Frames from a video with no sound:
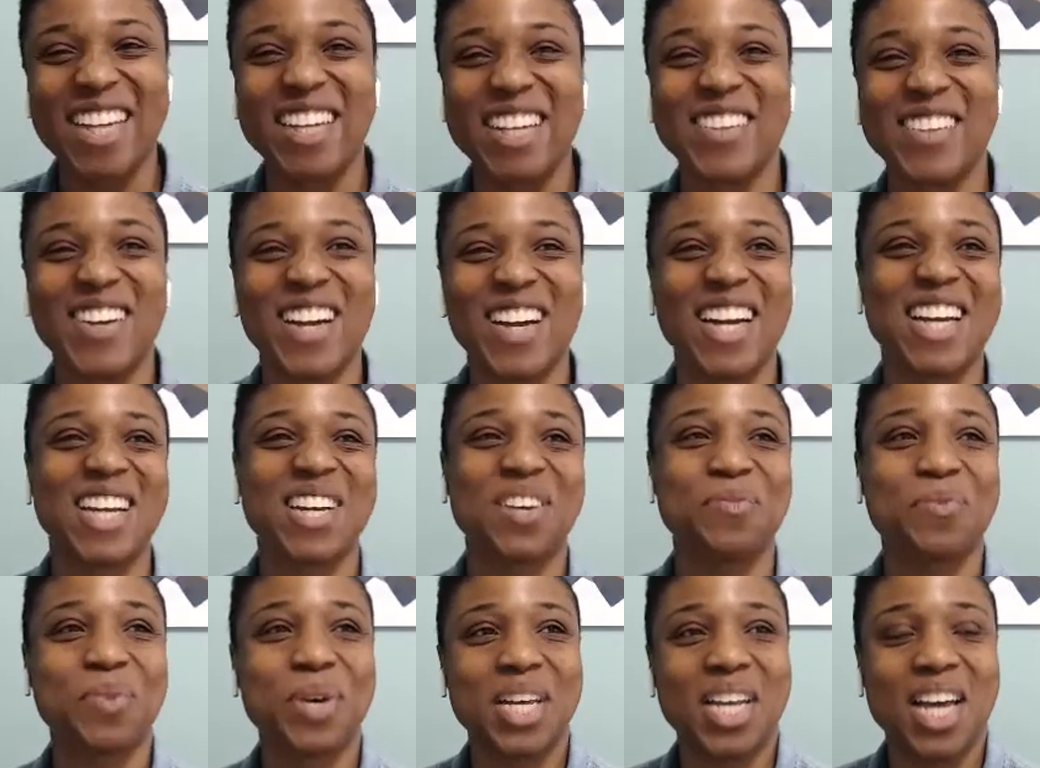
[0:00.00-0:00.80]

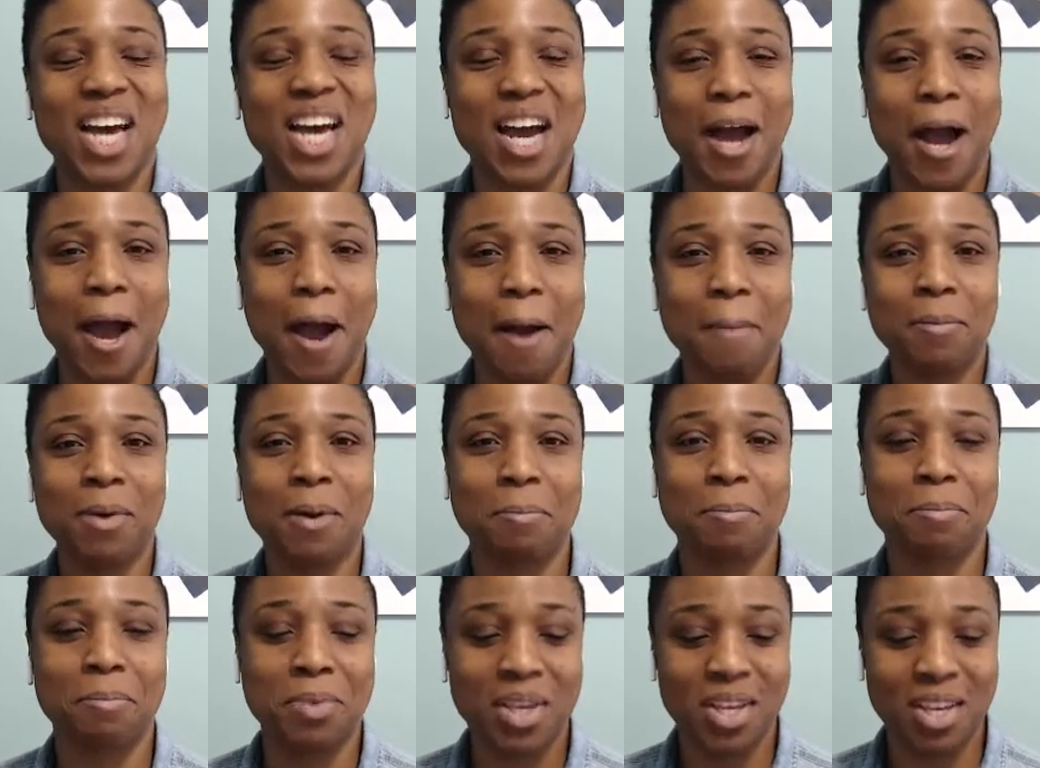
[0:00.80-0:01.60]
right. But I'm a
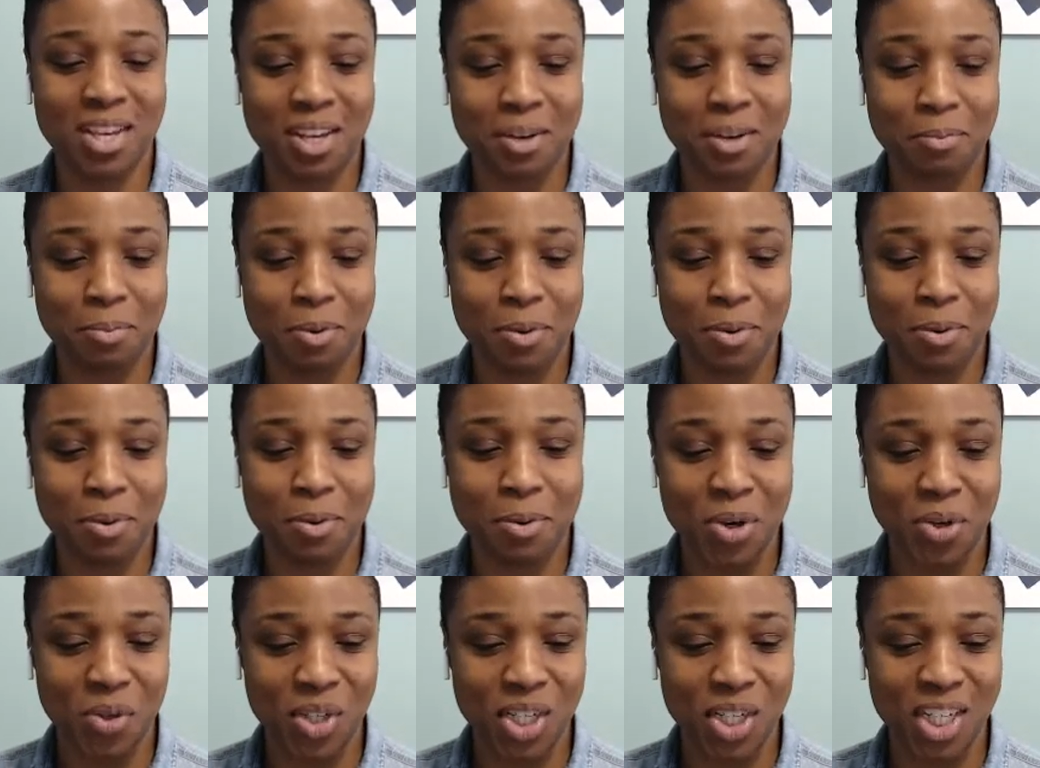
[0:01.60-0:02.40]
big
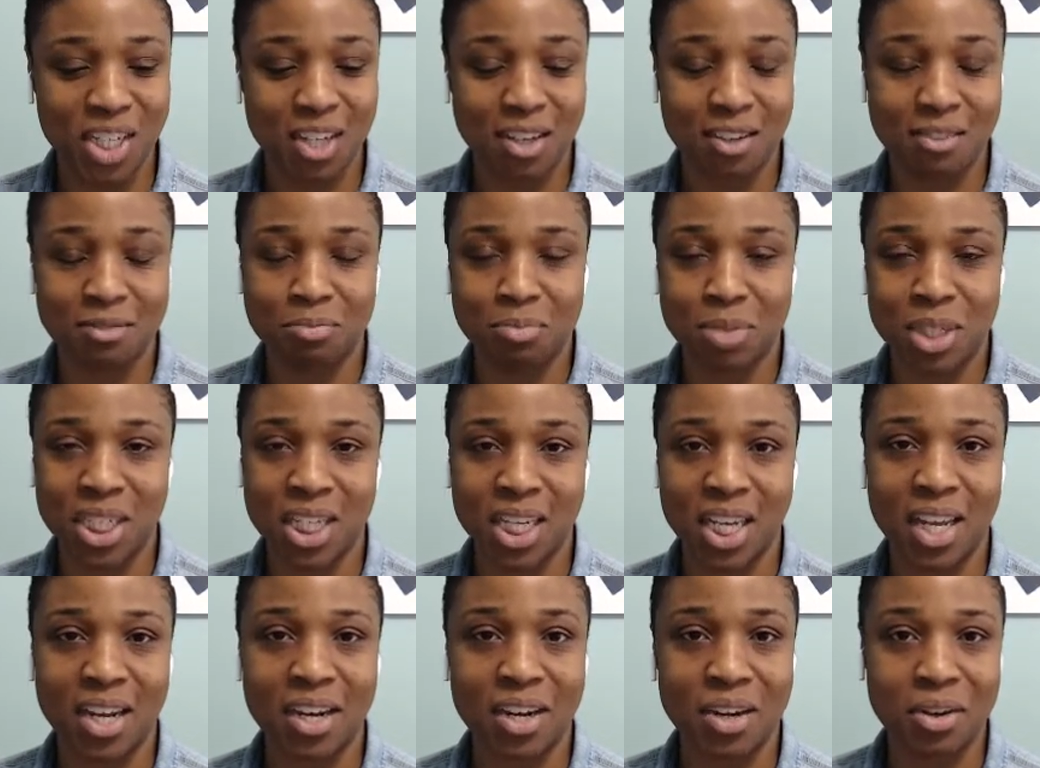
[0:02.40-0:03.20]
proponent of
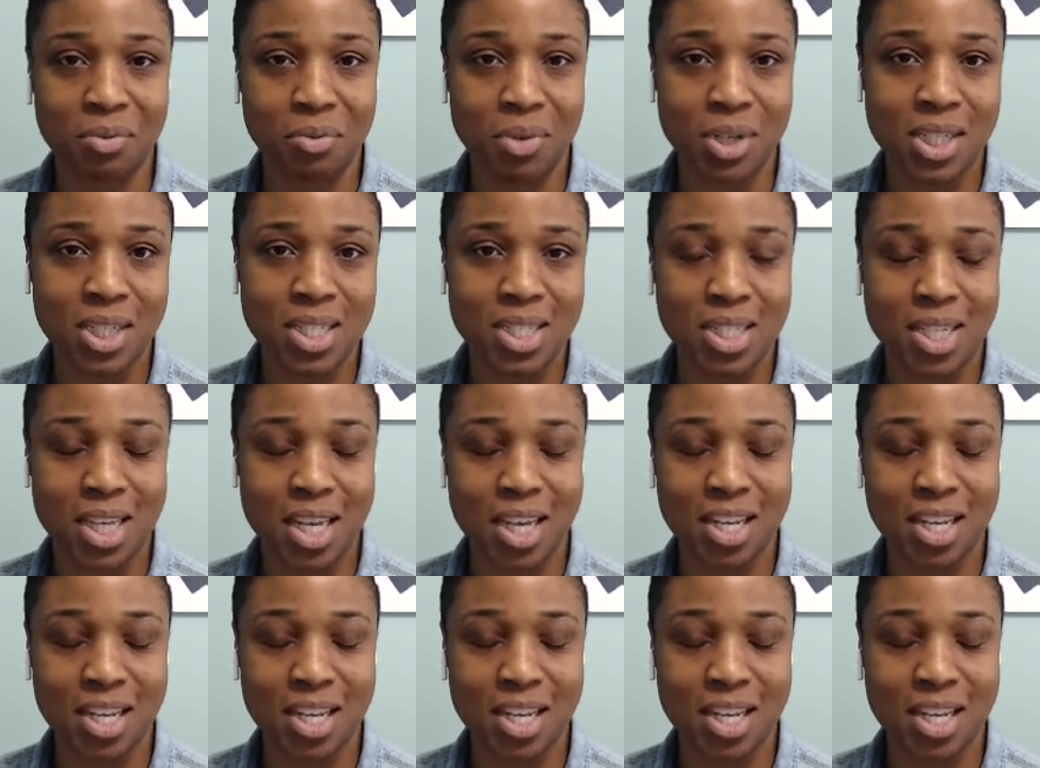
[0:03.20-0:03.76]
mitigating risk.